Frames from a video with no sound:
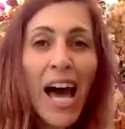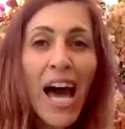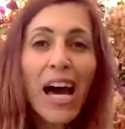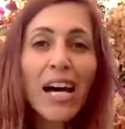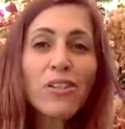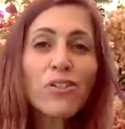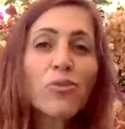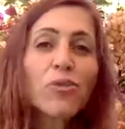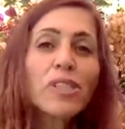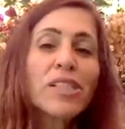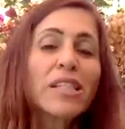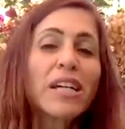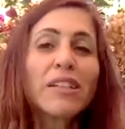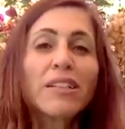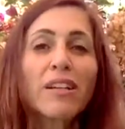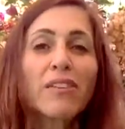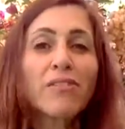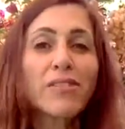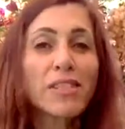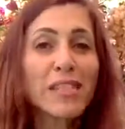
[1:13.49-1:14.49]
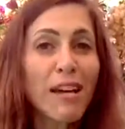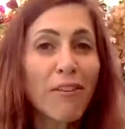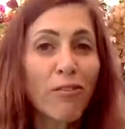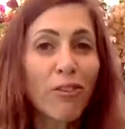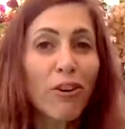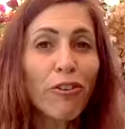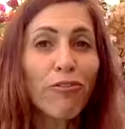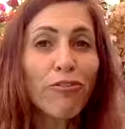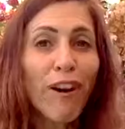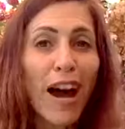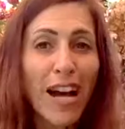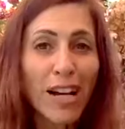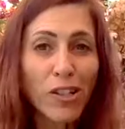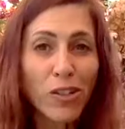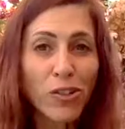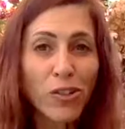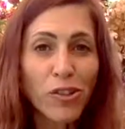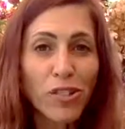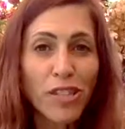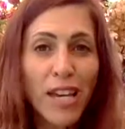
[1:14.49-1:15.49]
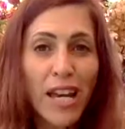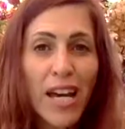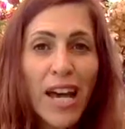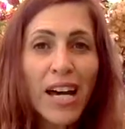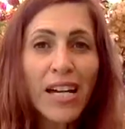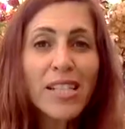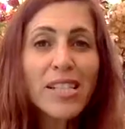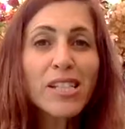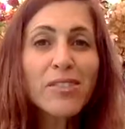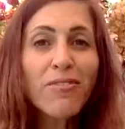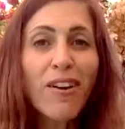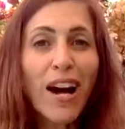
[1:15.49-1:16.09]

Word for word: as a result of several factors, and these